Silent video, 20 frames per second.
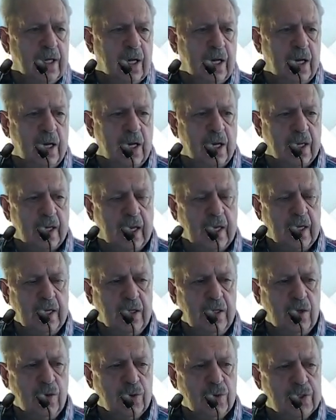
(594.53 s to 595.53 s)
Again,
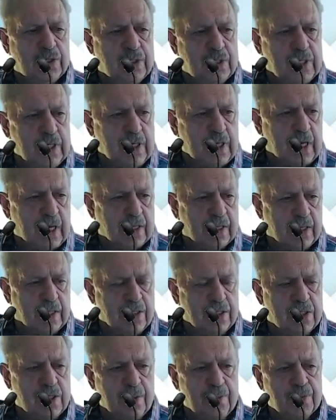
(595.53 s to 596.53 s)
you will see at the
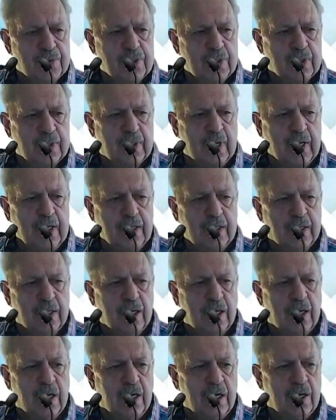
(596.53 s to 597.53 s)
inception date,
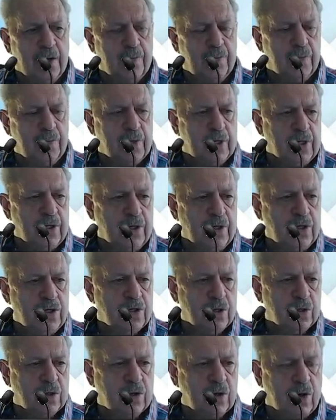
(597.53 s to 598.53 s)
the
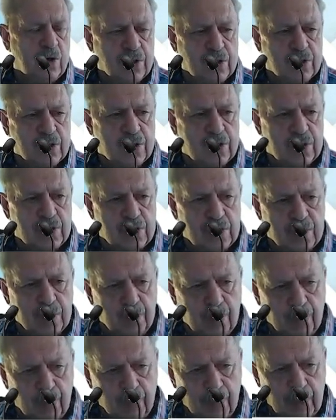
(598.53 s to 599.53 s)
initial costs
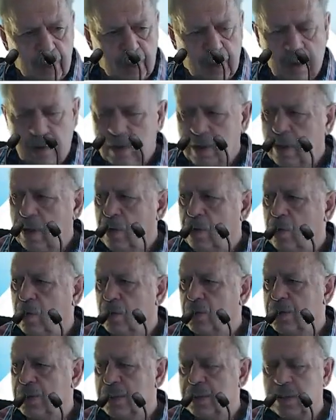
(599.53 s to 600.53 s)

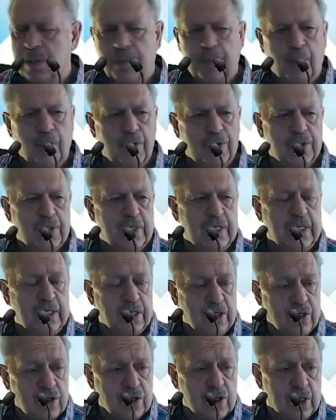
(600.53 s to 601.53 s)
causes the policy
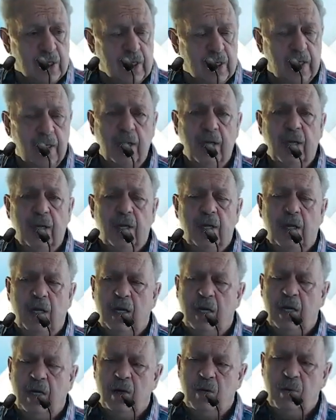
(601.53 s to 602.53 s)
initially,
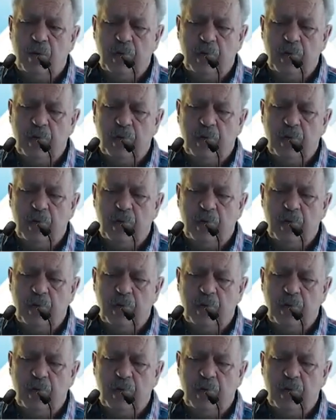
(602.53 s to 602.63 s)
when